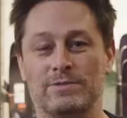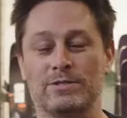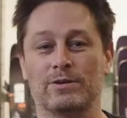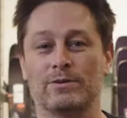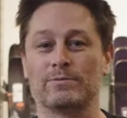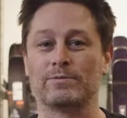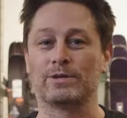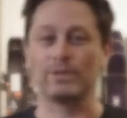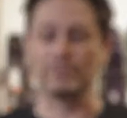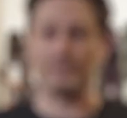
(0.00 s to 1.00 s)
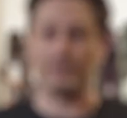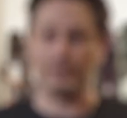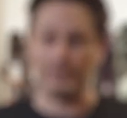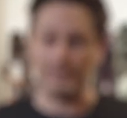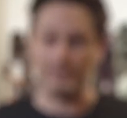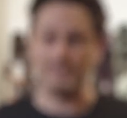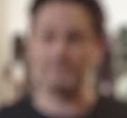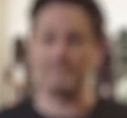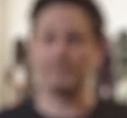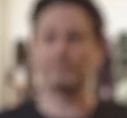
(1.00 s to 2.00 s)
so we're closing early
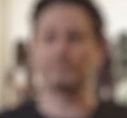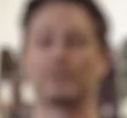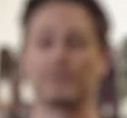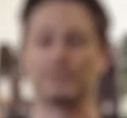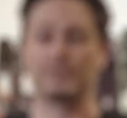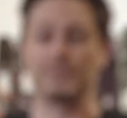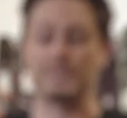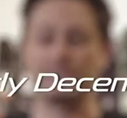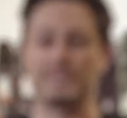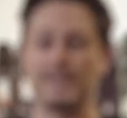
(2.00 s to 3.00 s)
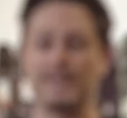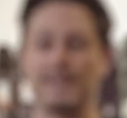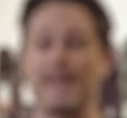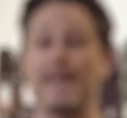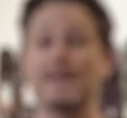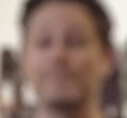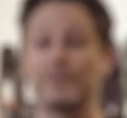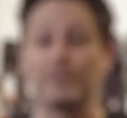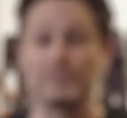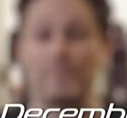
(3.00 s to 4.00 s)
Christmas Eve, closed Christmas Day, and we're
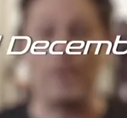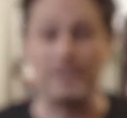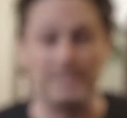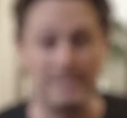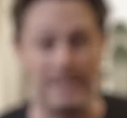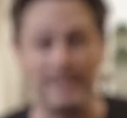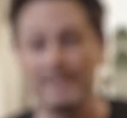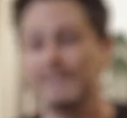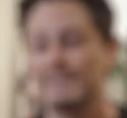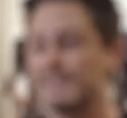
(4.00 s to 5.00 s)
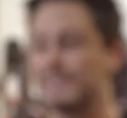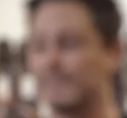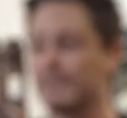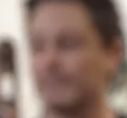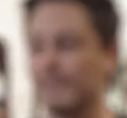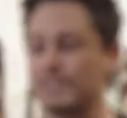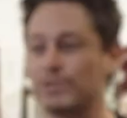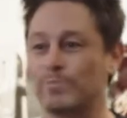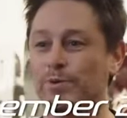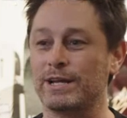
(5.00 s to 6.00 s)
closed Boxing Day, just to get a little
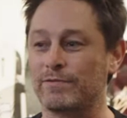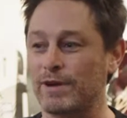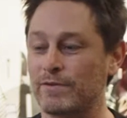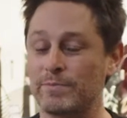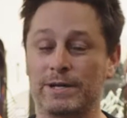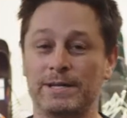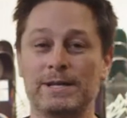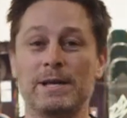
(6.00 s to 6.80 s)
extra break for everybody.